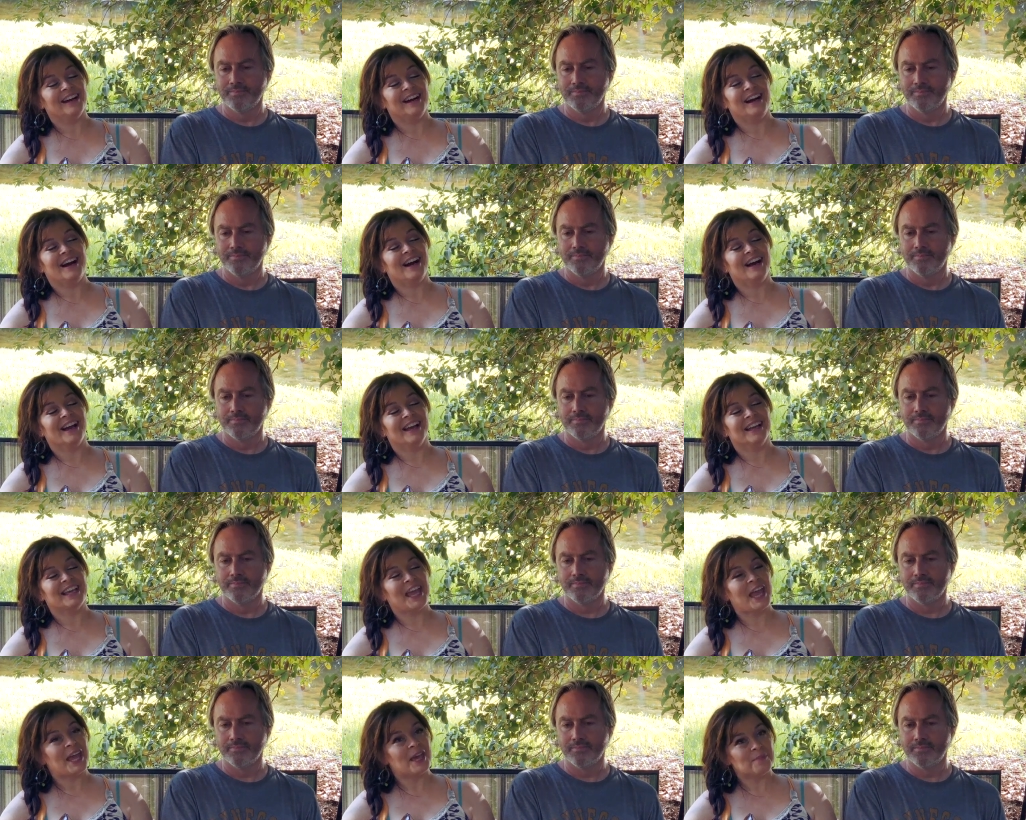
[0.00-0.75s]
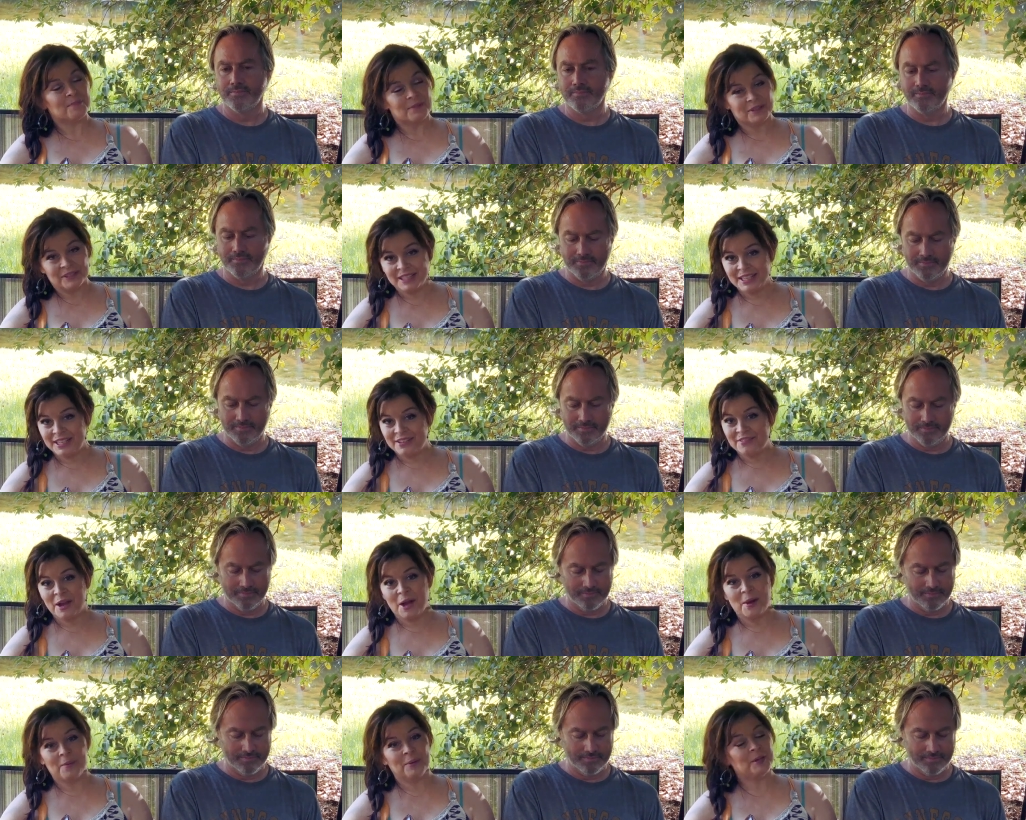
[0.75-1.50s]
Speaker 1: I can't
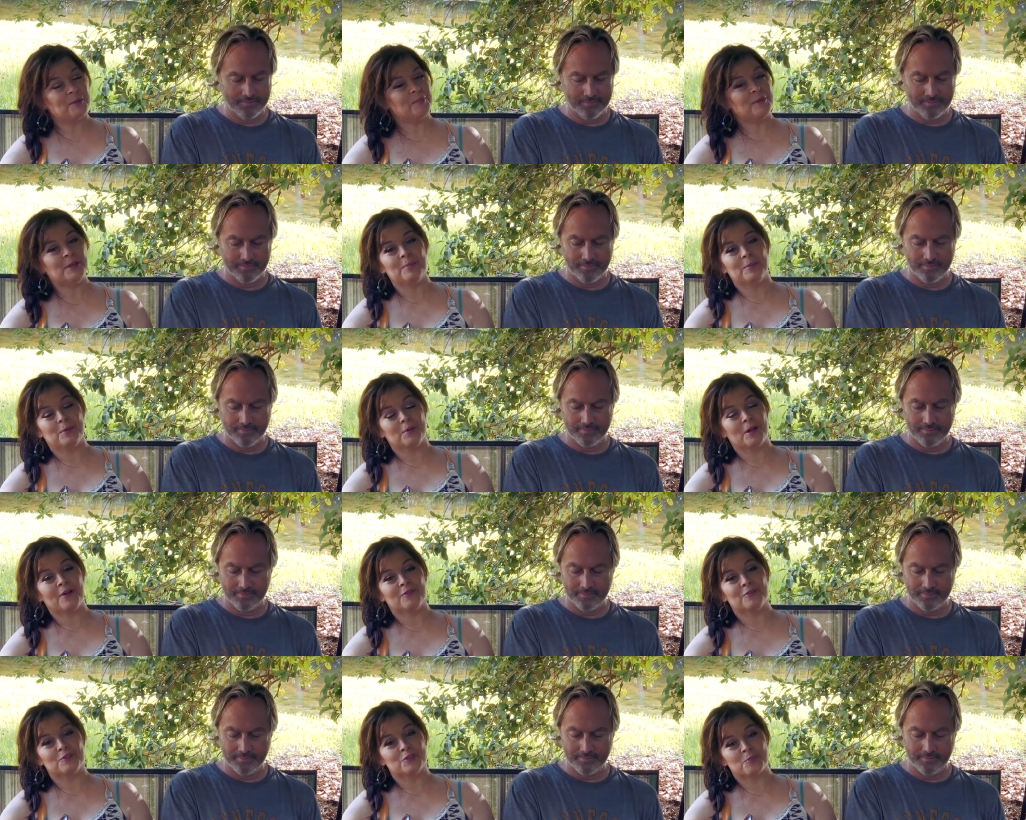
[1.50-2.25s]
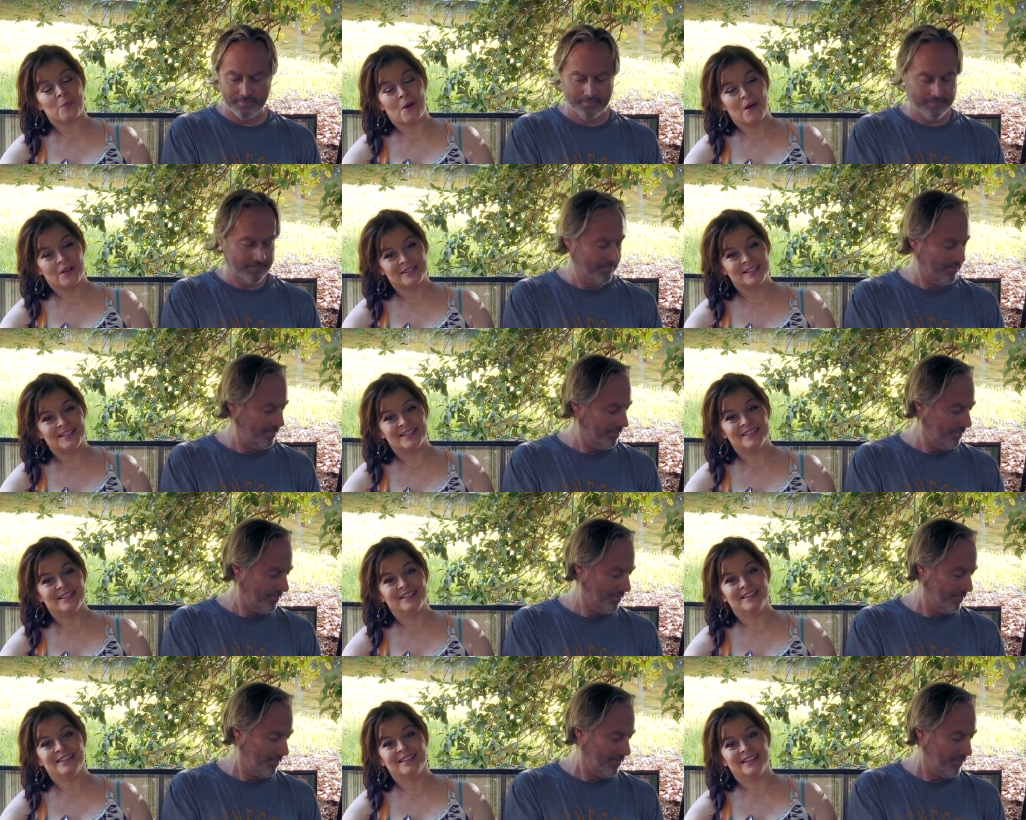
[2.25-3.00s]
believe how many people have
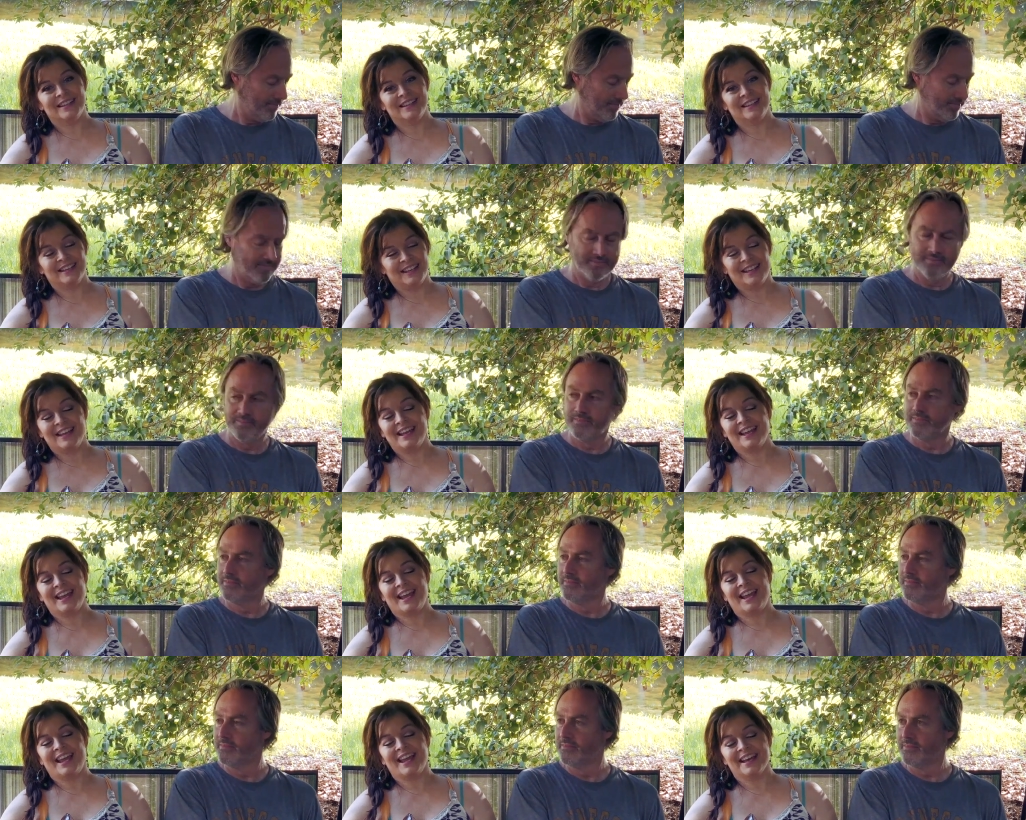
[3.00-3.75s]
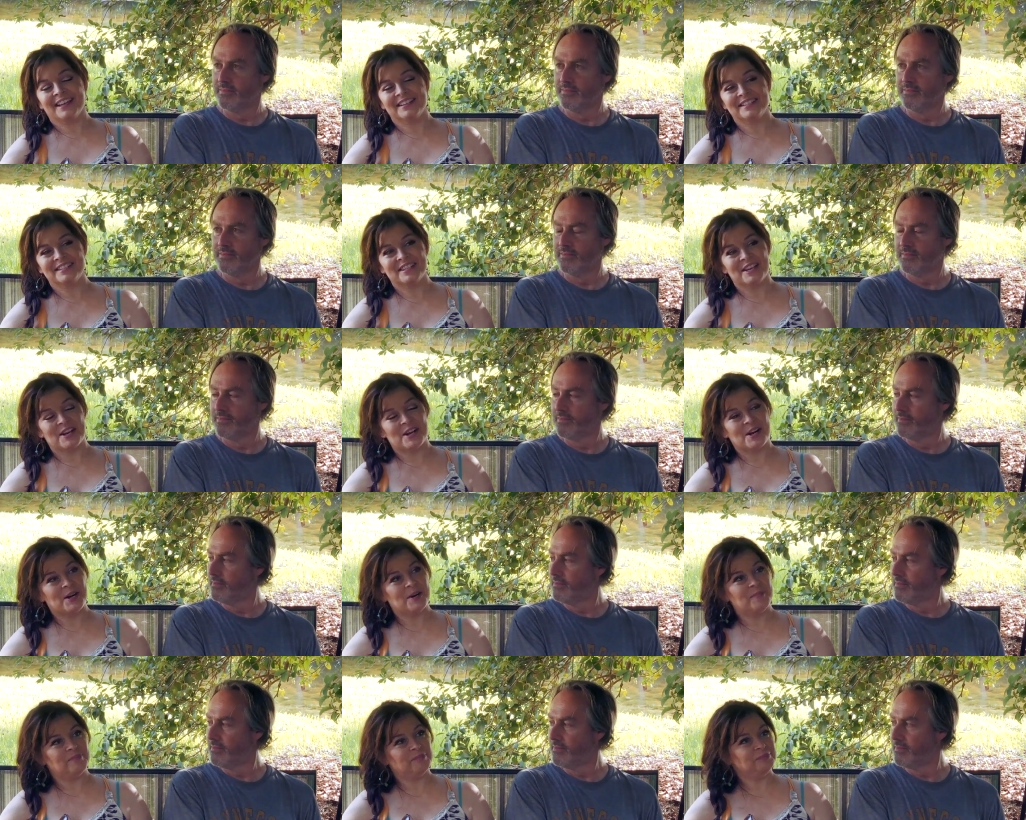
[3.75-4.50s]
responded, and
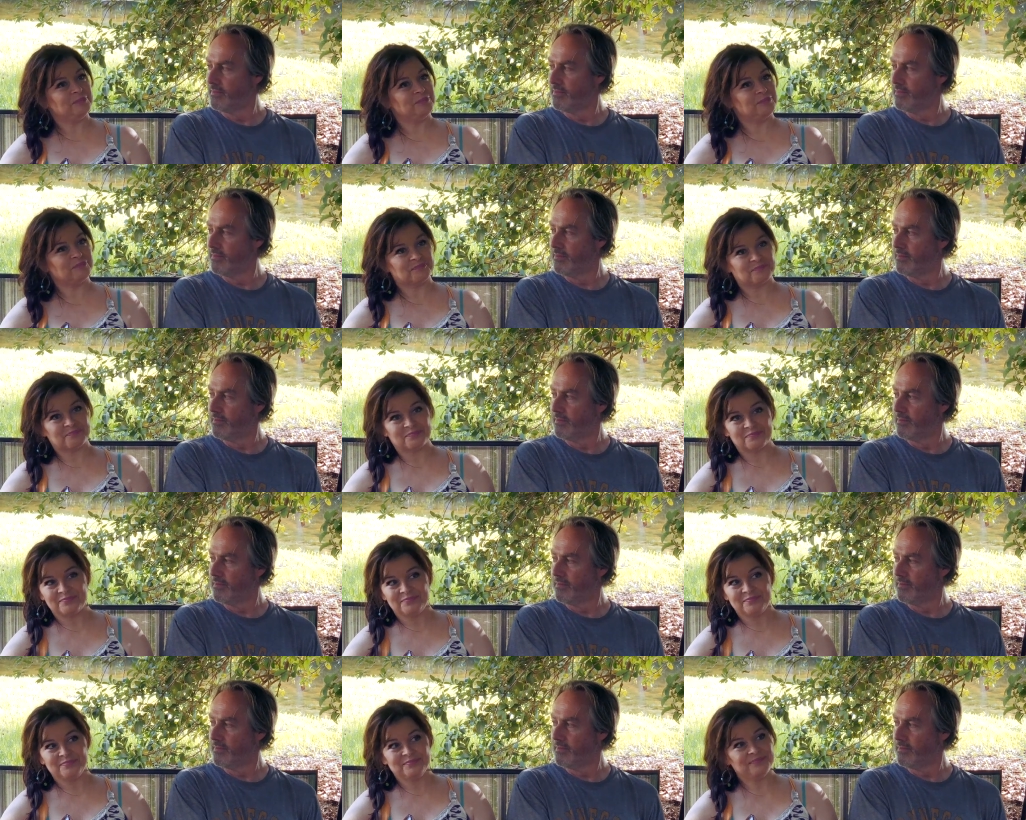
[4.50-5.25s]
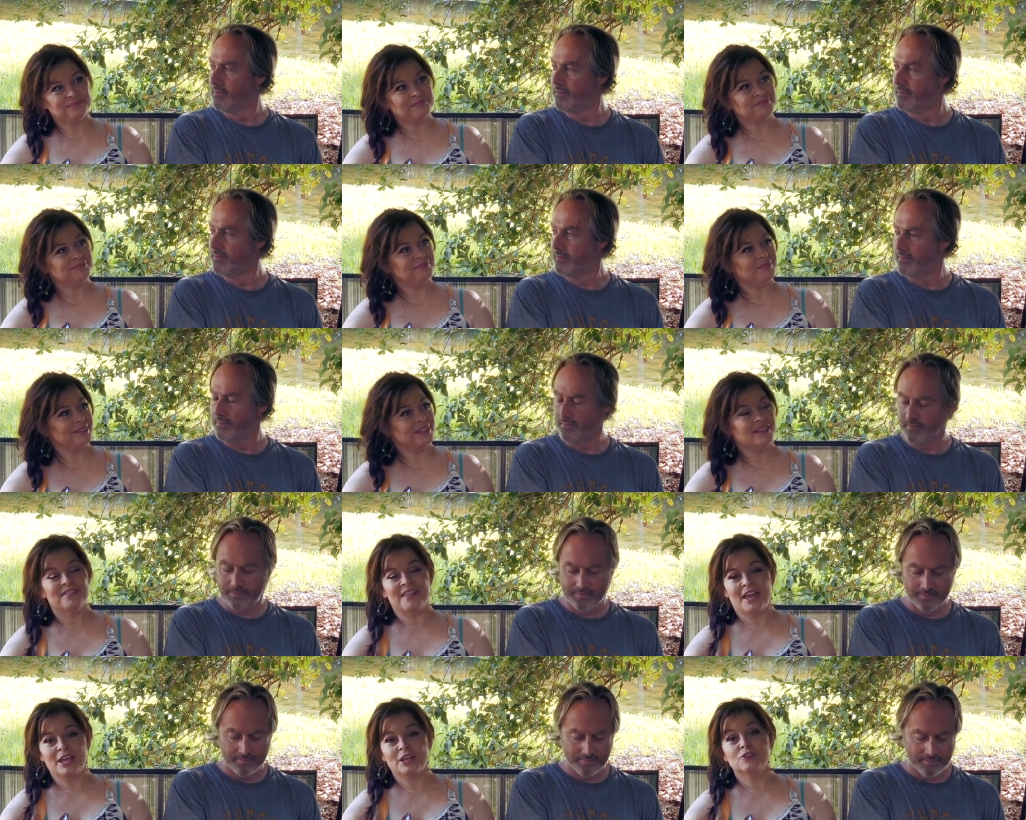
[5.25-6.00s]
um,
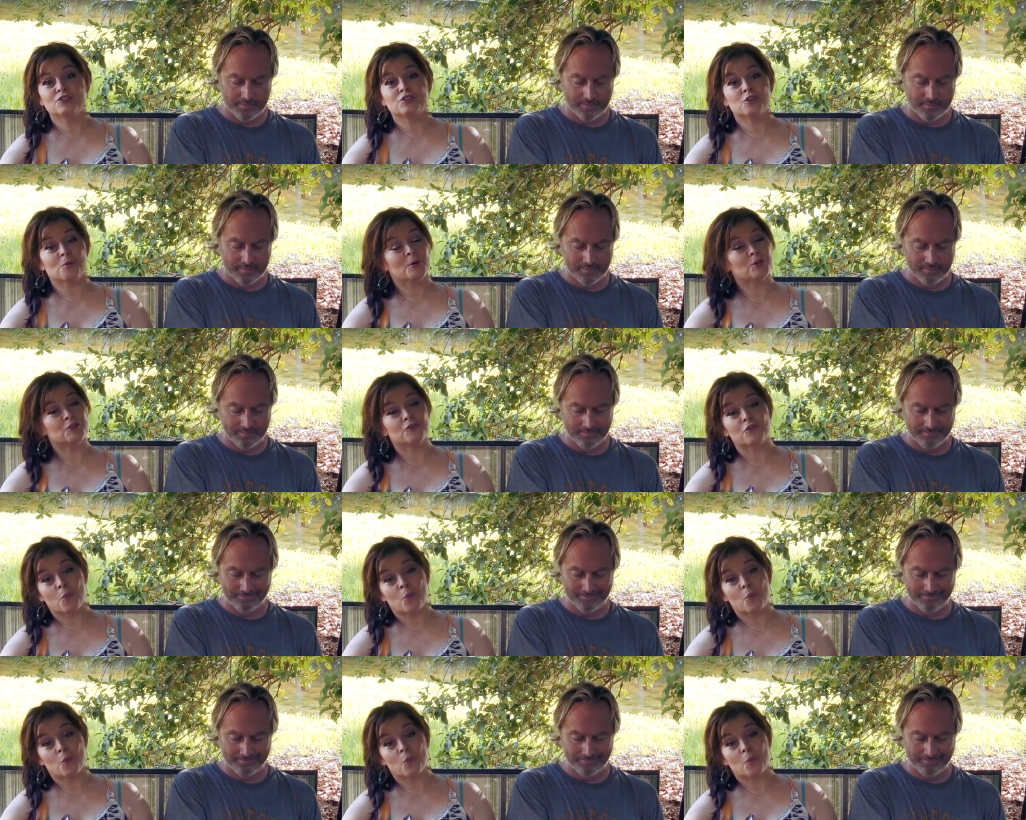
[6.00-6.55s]
thank you so much